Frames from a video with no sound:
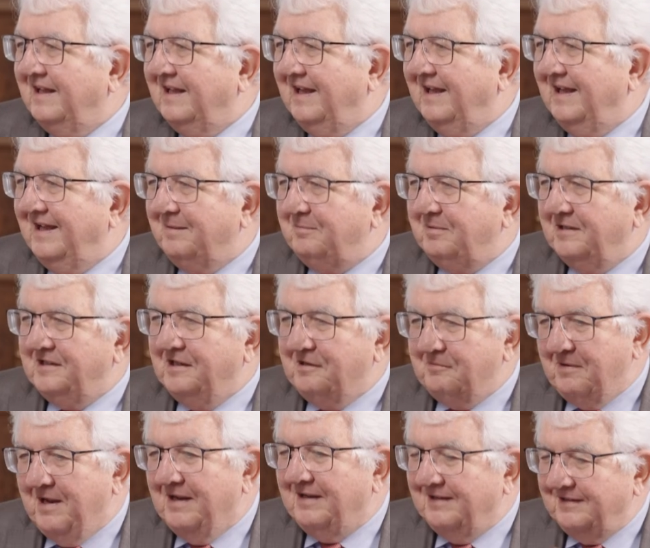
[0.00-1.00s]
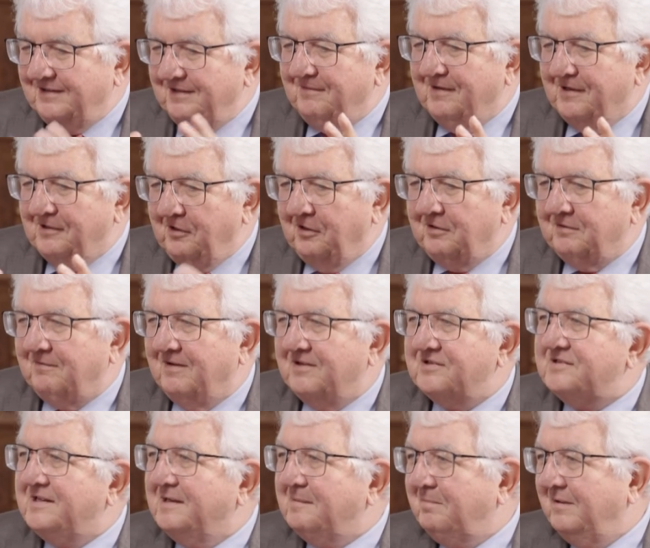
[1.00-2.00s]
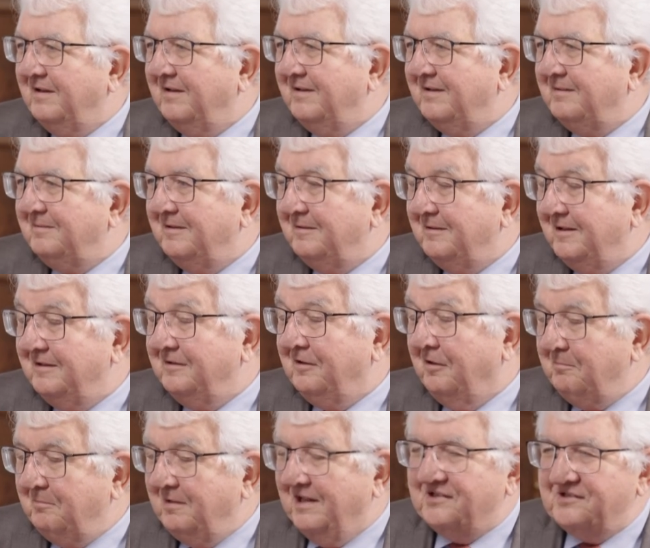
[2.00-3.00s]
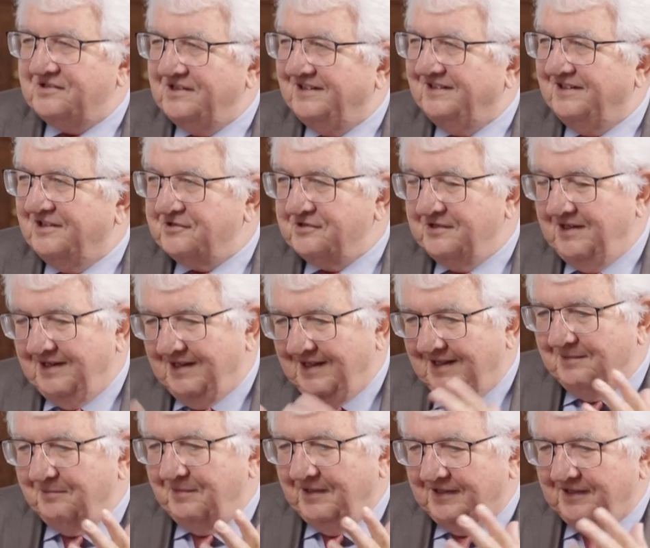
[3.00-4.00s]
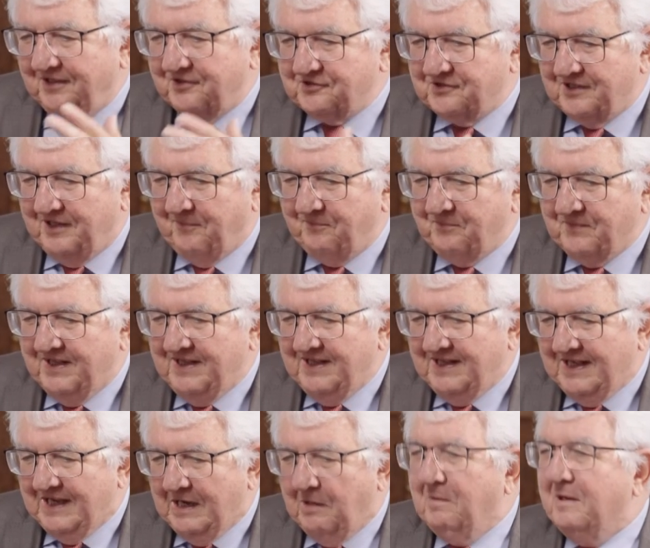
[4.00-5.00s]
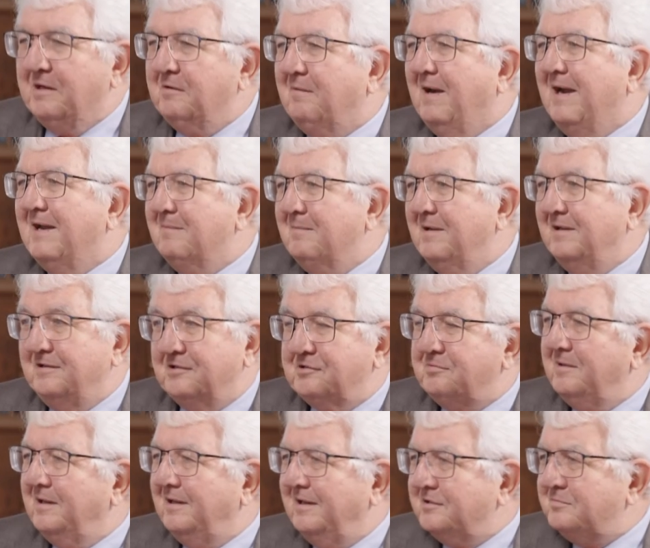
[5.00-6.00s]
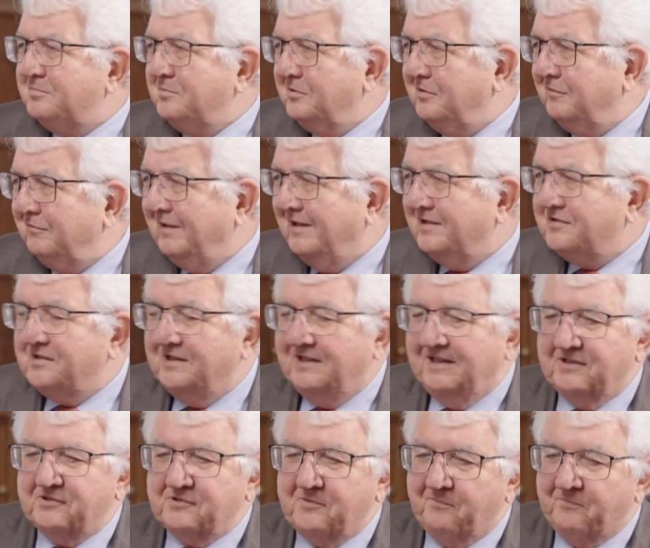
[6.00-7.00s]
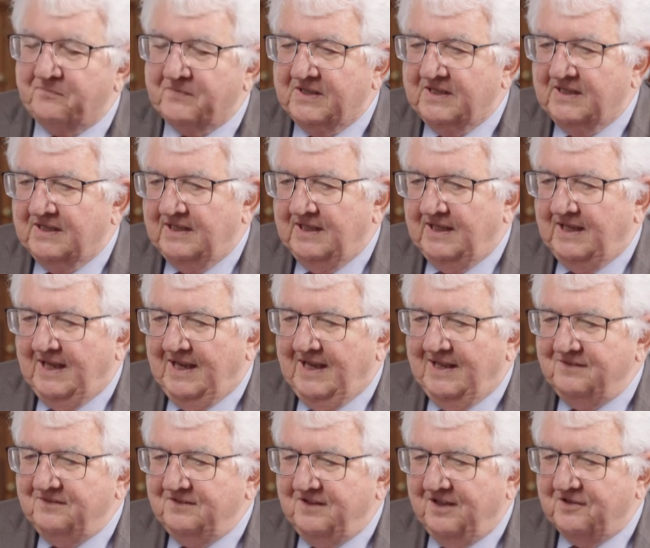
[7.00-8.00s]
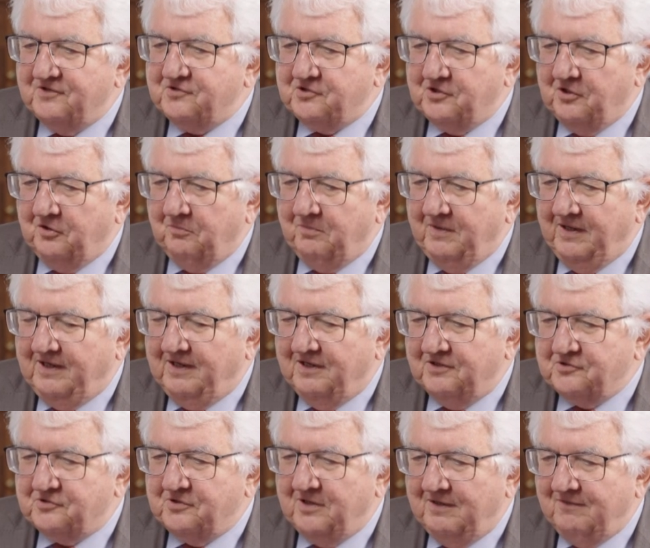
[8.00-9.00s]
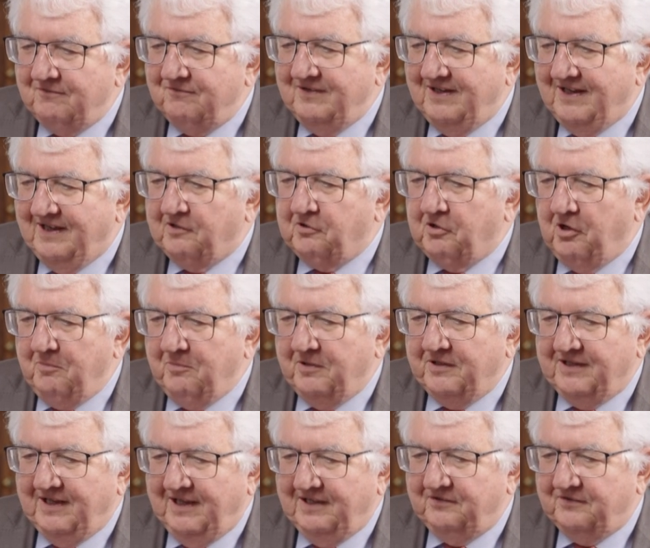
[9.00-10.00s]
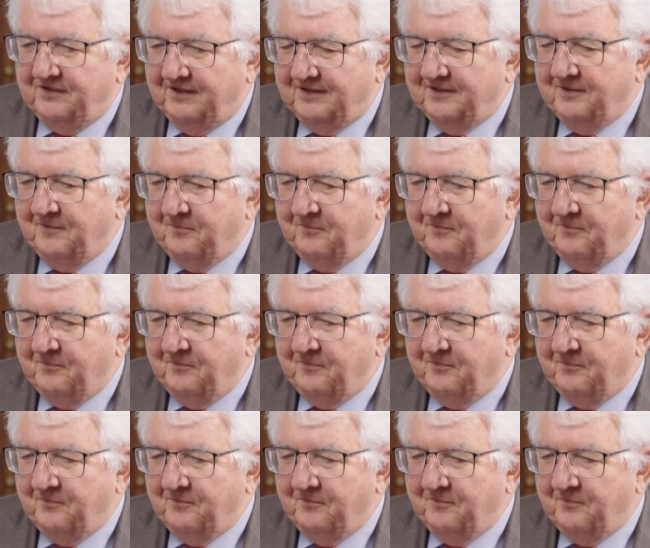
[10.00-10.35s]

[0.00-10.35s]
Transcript: But in reality, we're non-plastic Disneyland, because our environment is really as beautiful as it is. And so we can certainly accommodate